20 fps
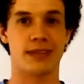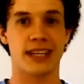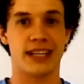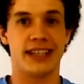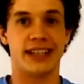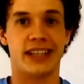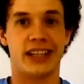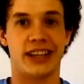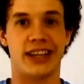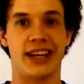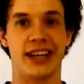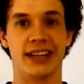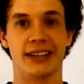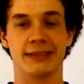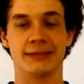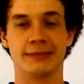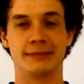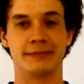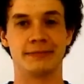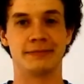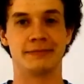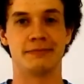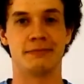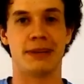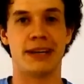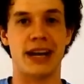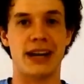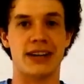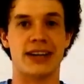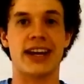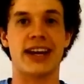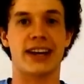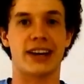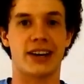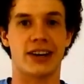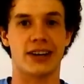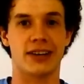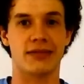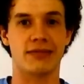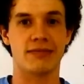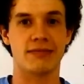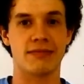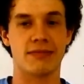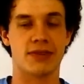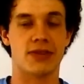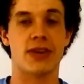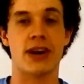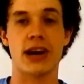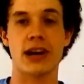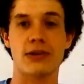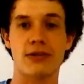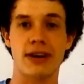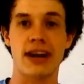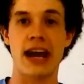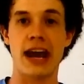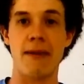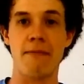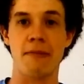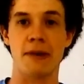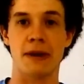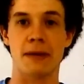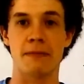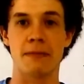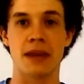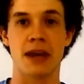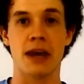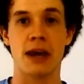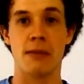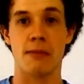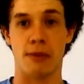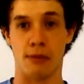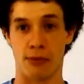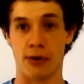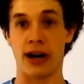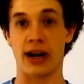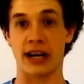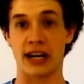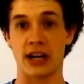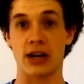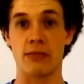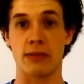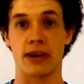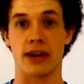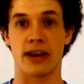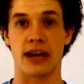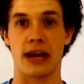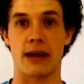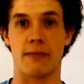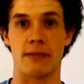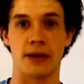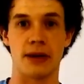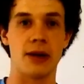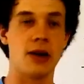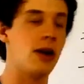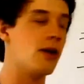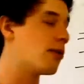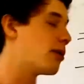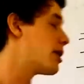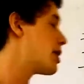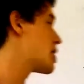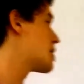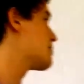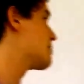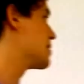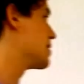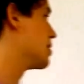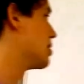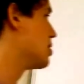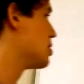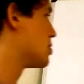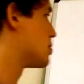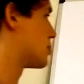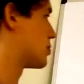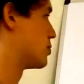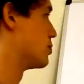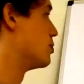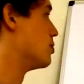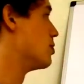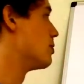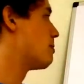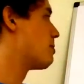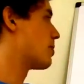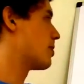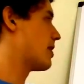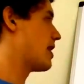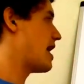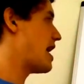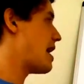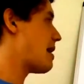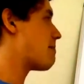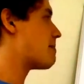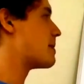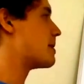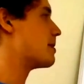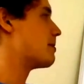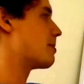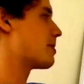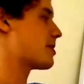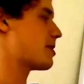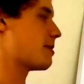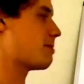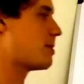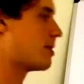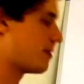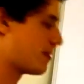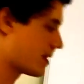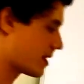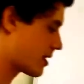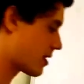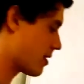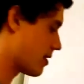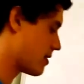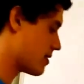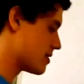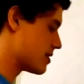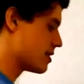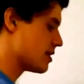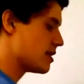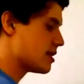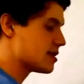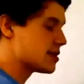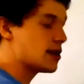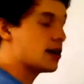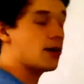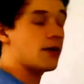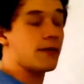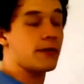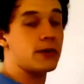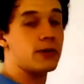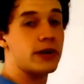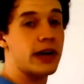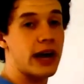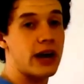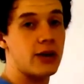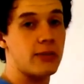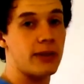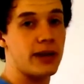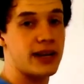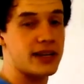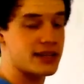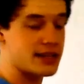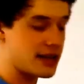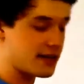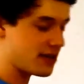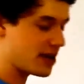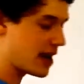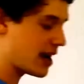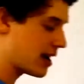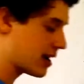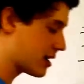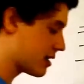did the thing. But now you can't guard. So now you're unhappy. But we're not here to be unhappy. We're here to be super happy with our perfect cards. So, for you Counterblast Devi